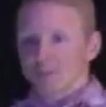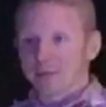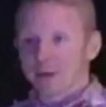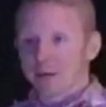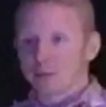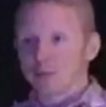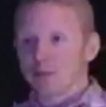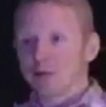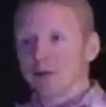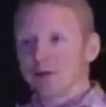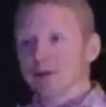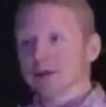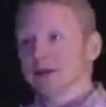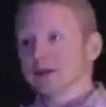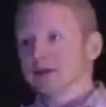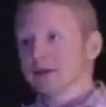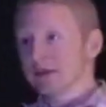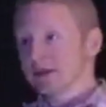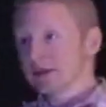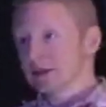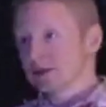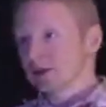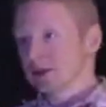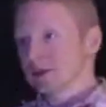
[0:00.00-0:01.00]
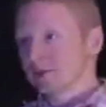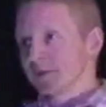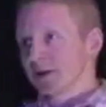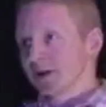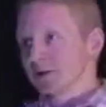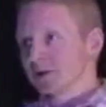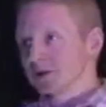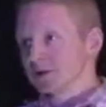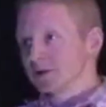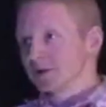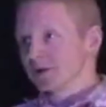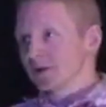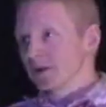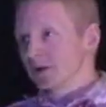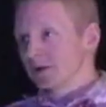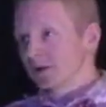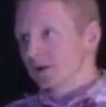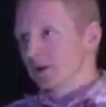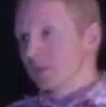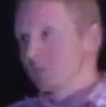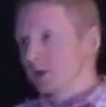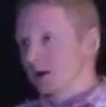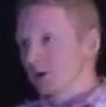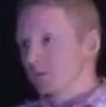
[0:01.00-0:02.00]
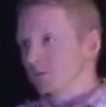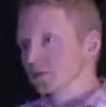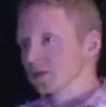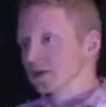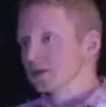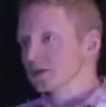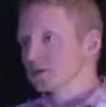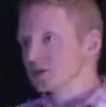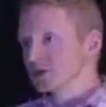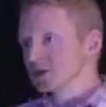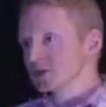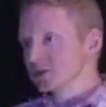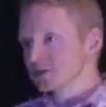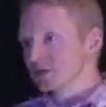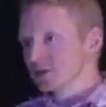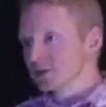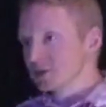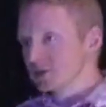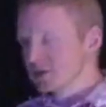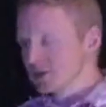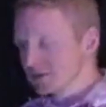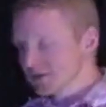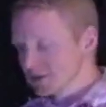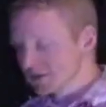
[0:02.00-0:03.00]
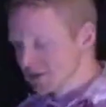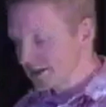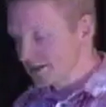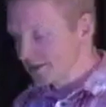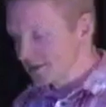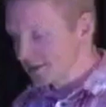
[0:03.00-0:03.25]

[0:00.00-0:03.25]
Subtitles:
putting this teaching about relationships that Jesus gives